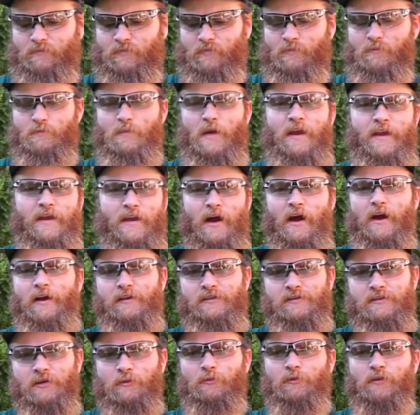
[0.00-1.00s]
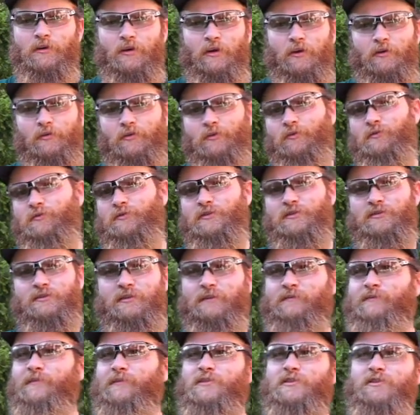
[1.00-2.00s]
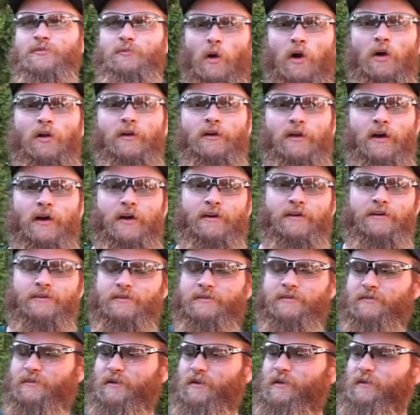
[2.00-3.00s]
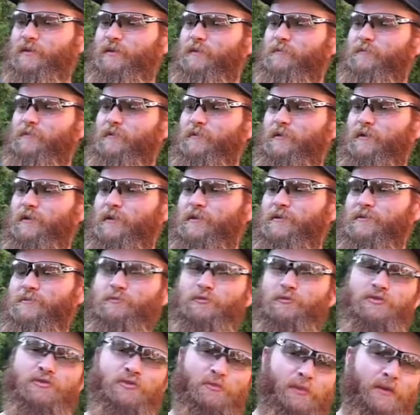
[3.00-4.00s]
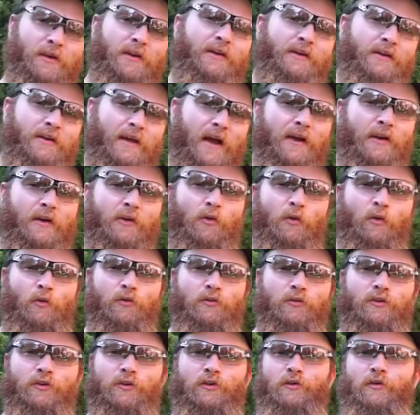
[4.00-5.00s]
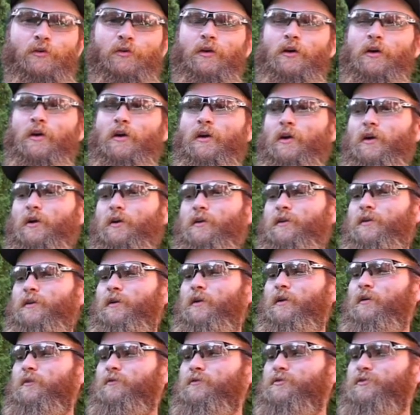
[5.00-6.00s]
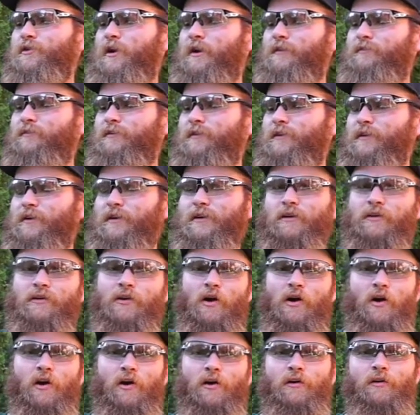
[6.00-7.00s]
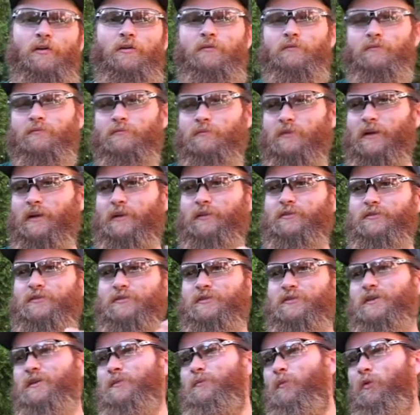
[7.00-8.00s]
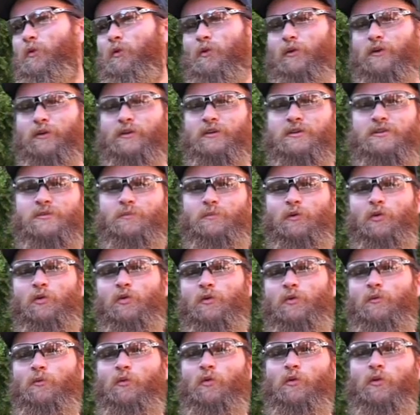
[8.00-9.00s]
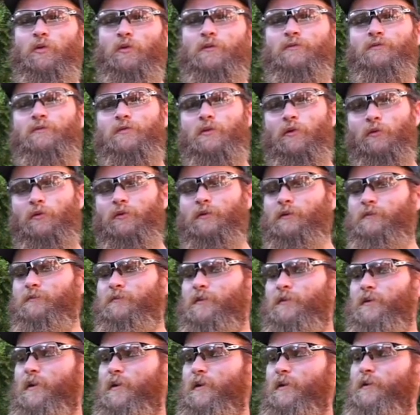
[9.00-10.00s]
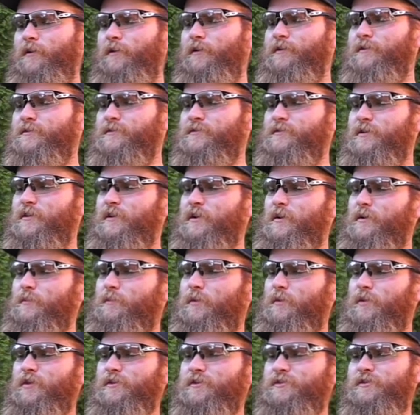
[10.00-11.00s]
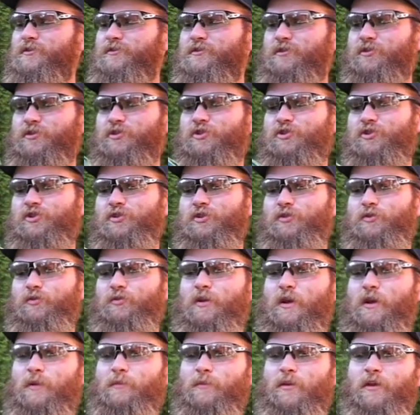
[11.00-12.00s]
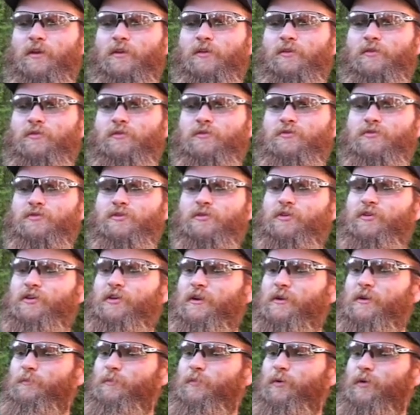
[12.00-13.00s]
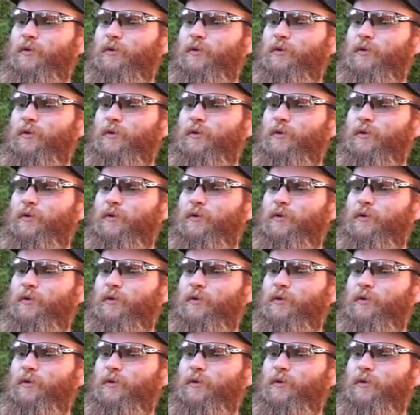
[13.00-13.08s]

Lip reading: Many hikes that we're gonna do, just different smaller hikes, seeing different things, which would be kind of cool too. You know, traveling in a car, get to see more, explore more, go to different areas. But this is the shoe that I'm going to use, Temp